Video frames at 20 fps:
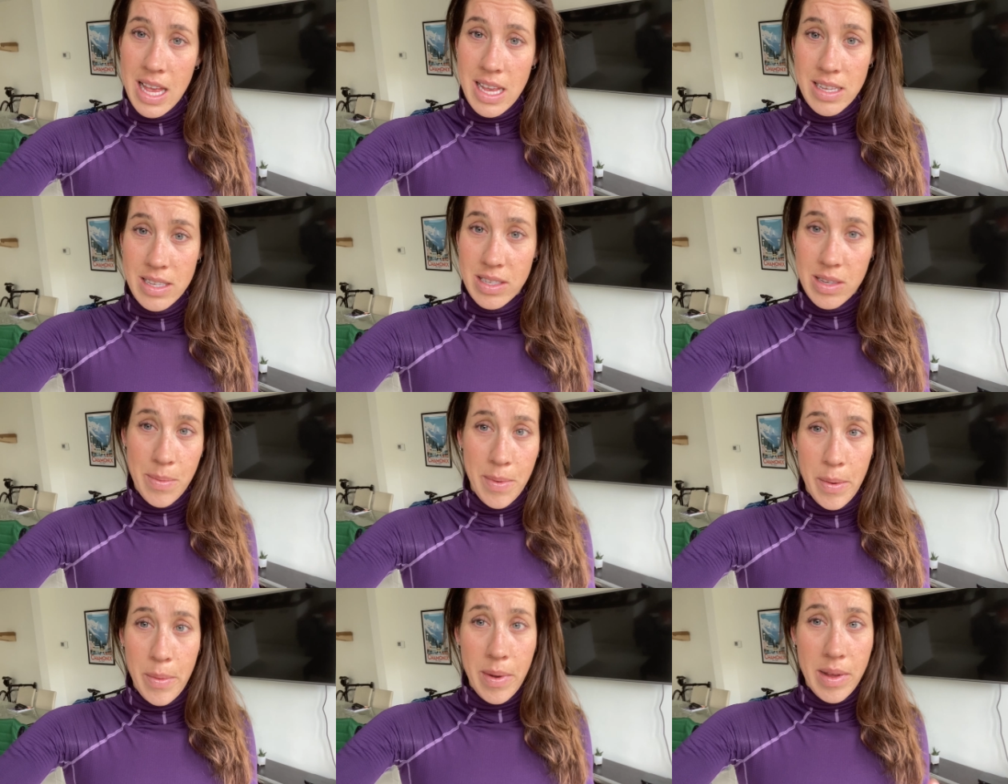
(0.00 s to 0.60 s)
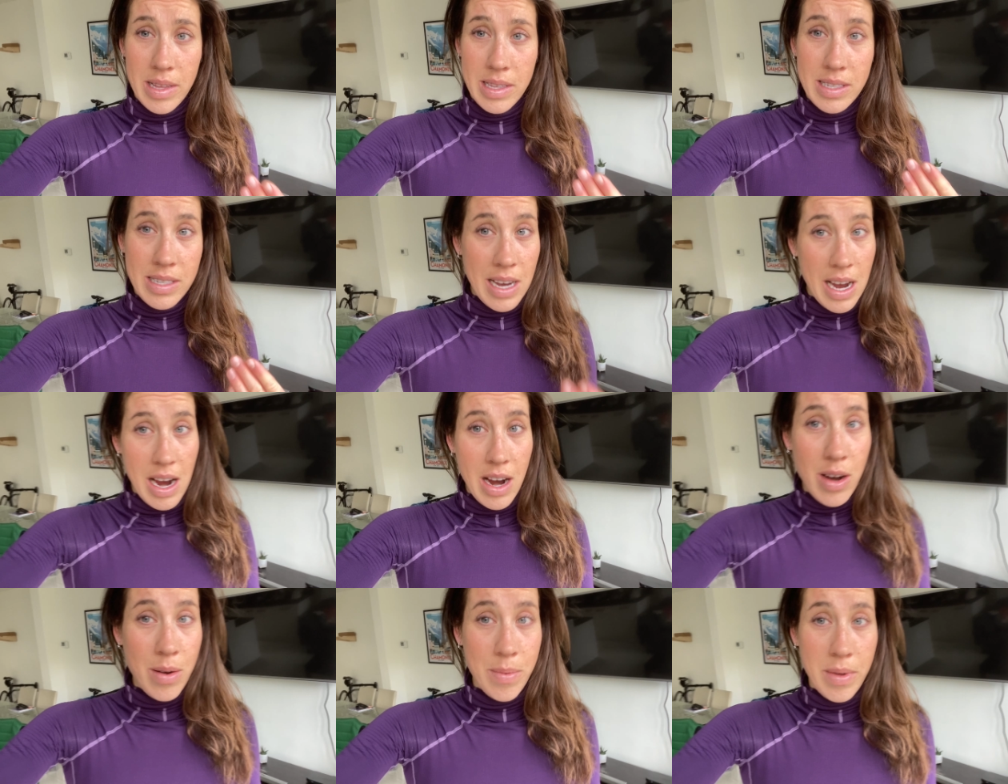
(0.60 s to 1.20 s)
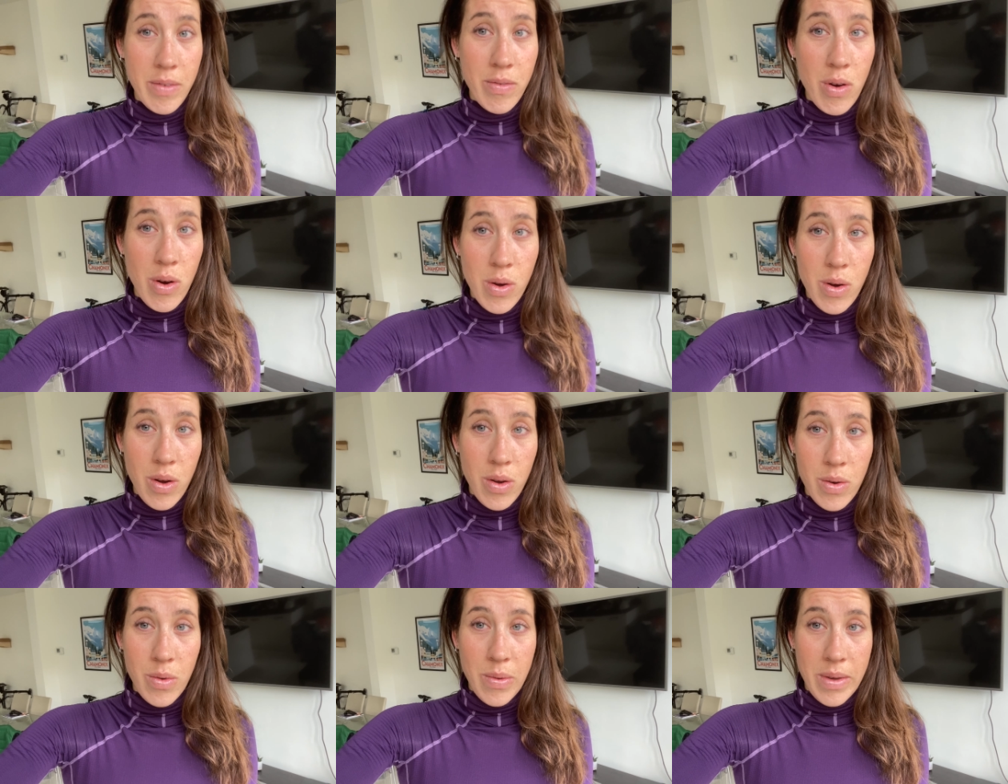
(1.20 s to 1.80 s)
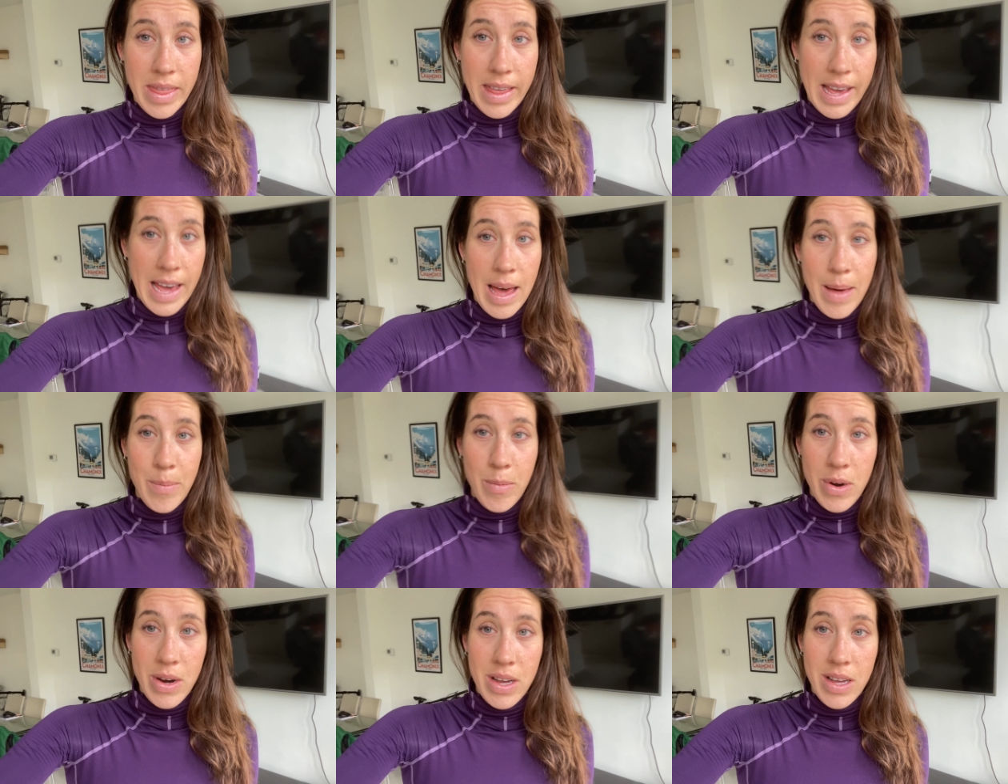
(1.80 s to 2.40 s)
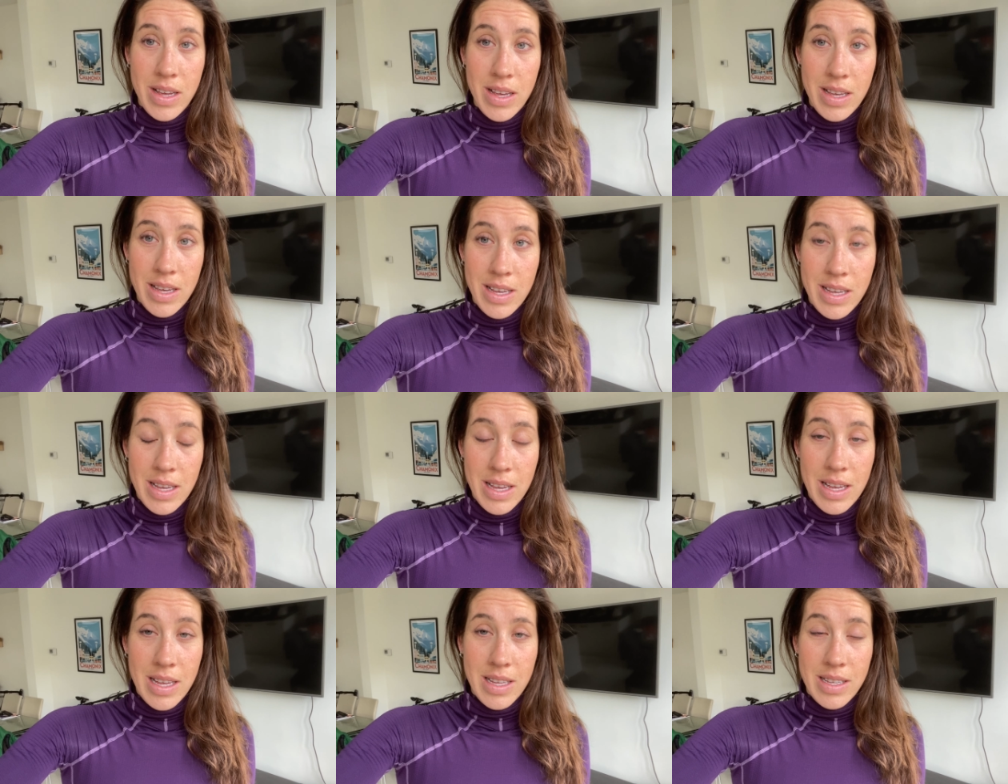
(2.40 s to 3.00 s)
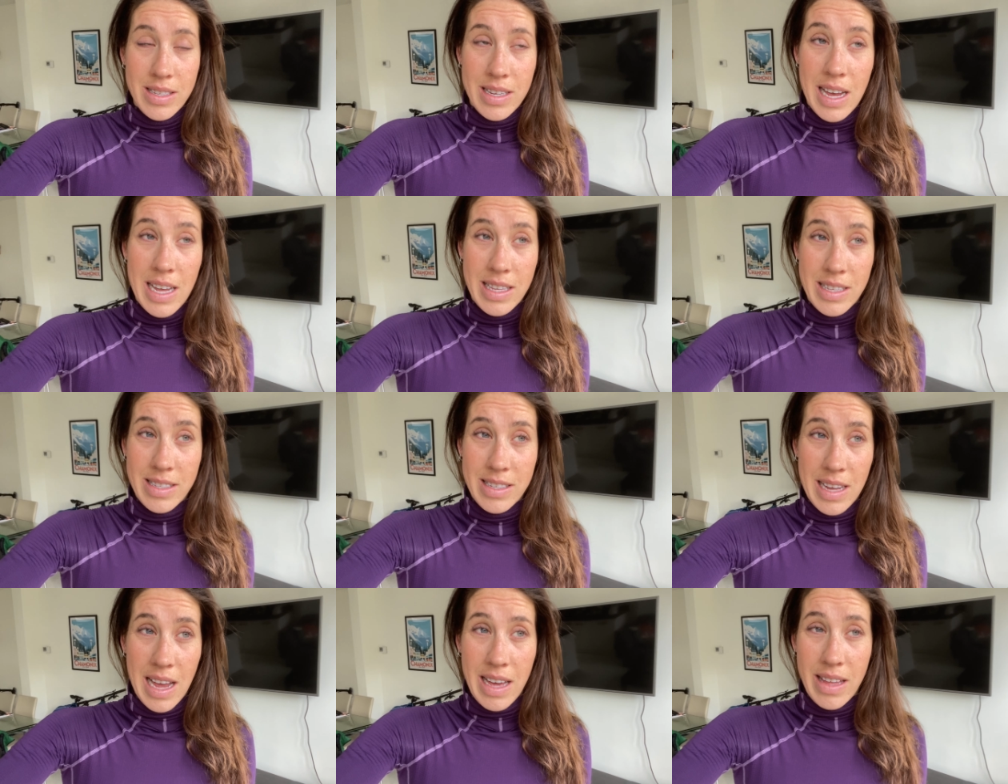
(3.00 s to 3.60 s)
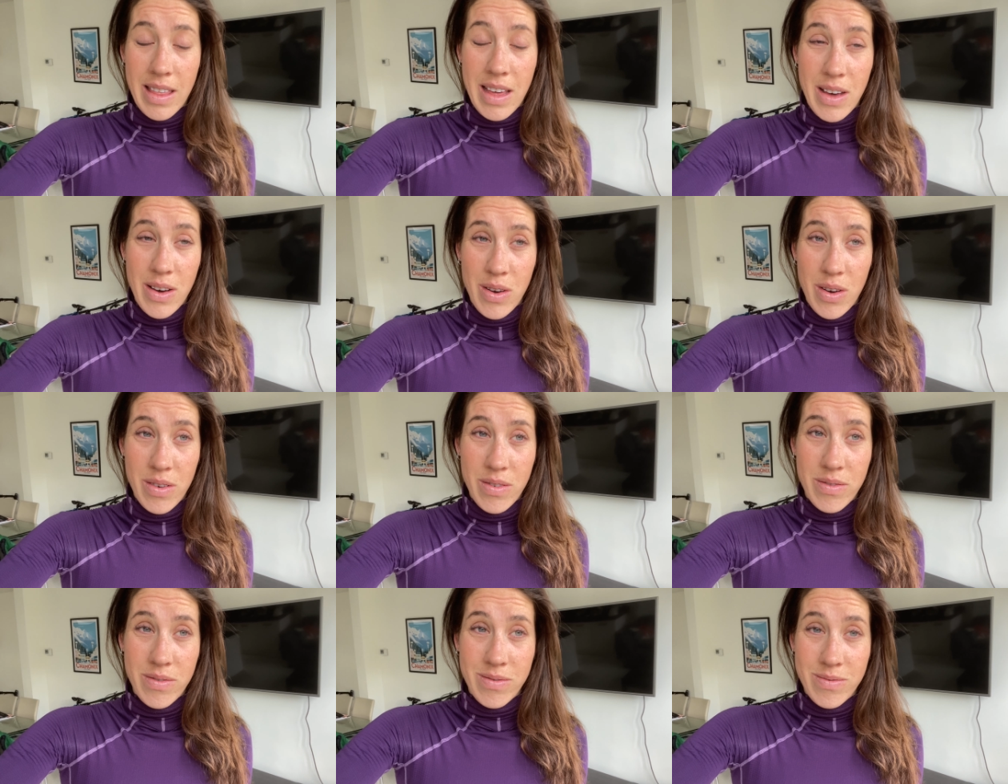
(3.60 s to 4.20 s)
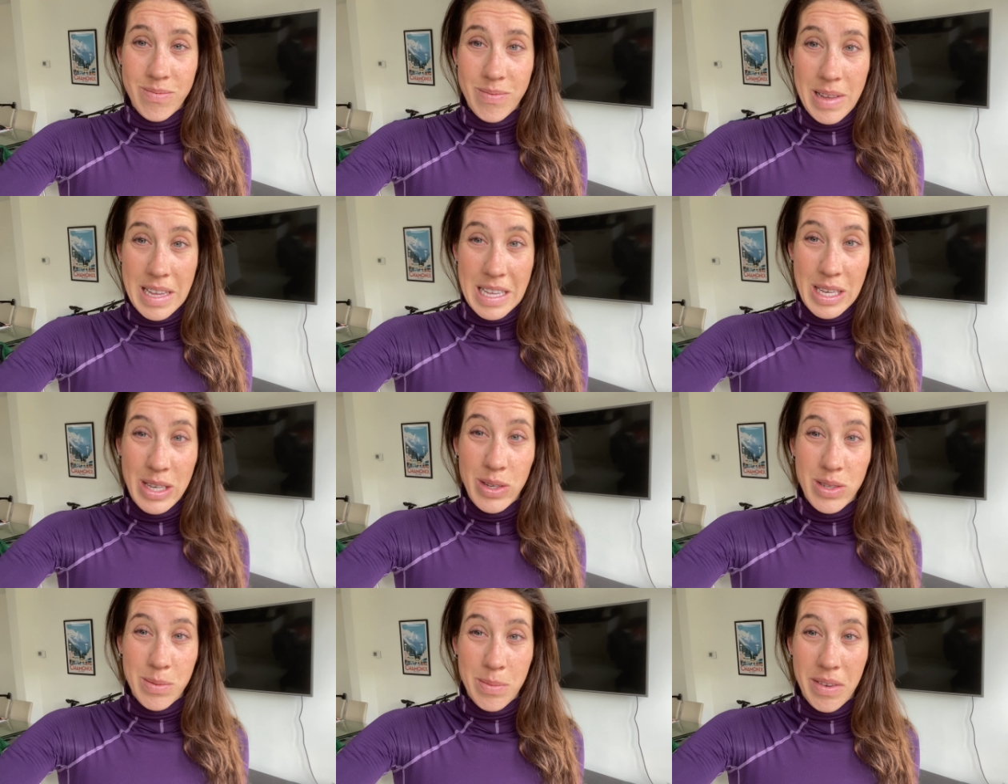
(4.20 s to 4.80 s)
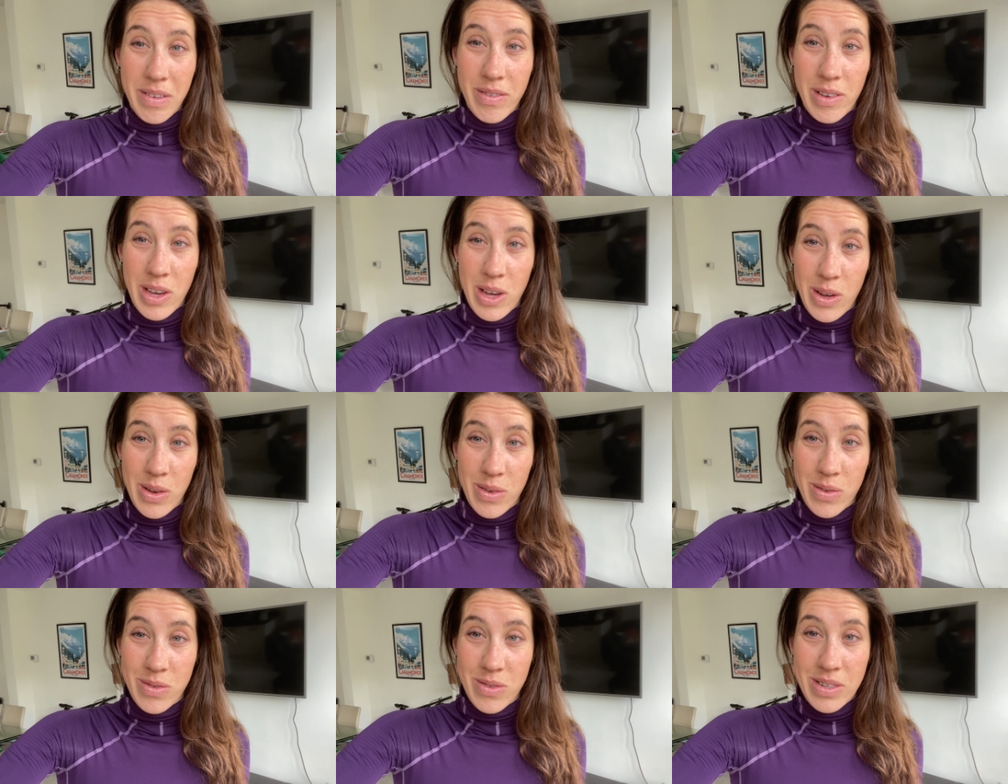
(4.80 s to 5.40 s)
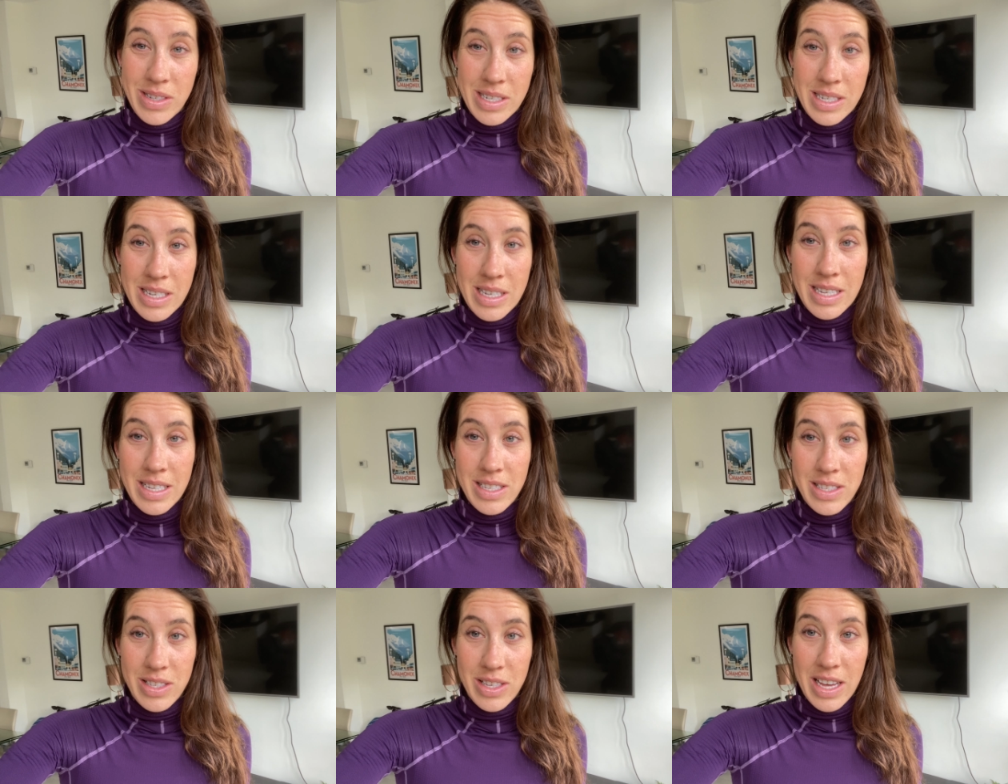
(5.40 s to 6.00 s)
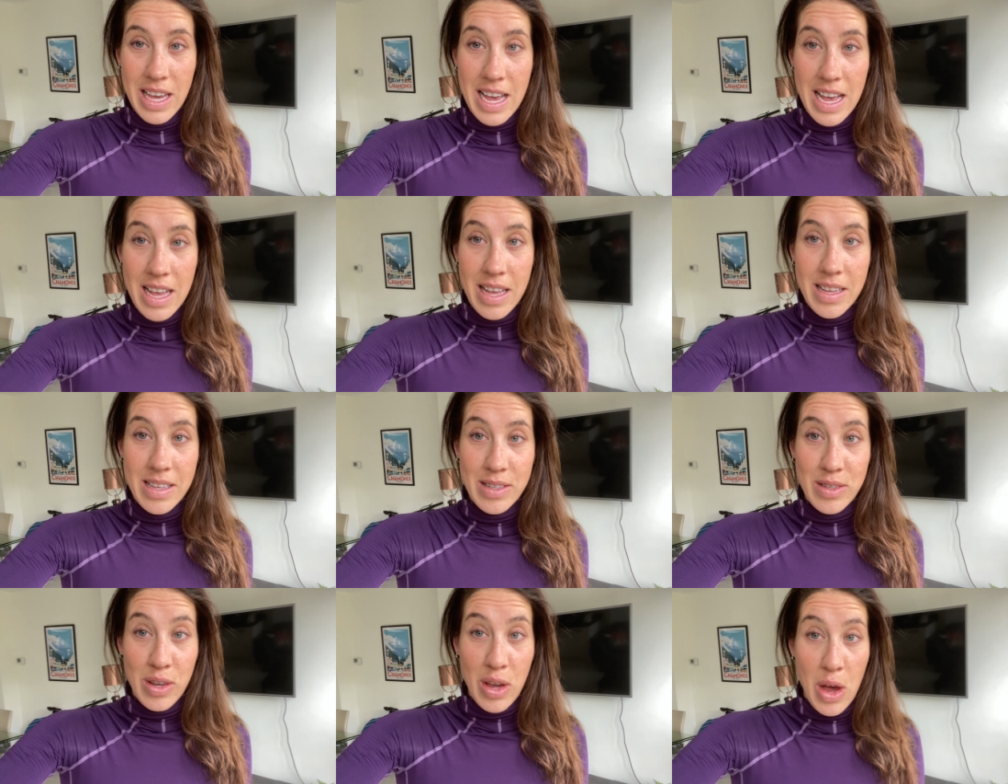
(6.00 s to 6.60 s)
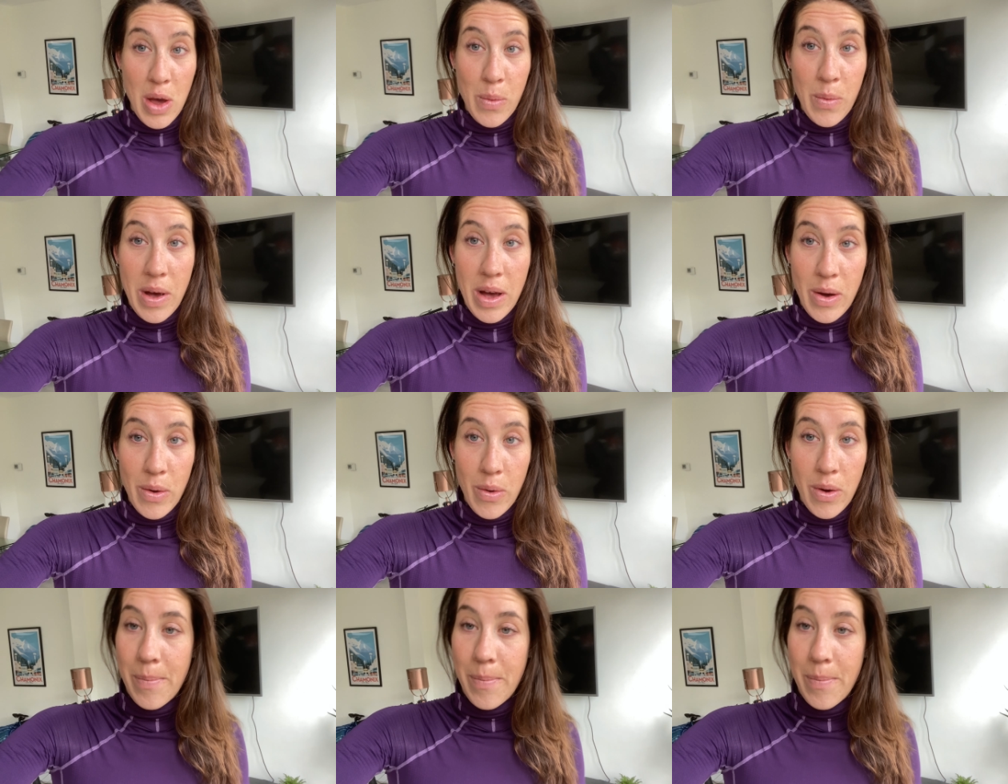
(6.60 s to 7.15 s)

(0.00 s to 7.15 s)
Something went terribly wrong with the camera, so I had to sack that off and use my phone. So yeah, it's going well.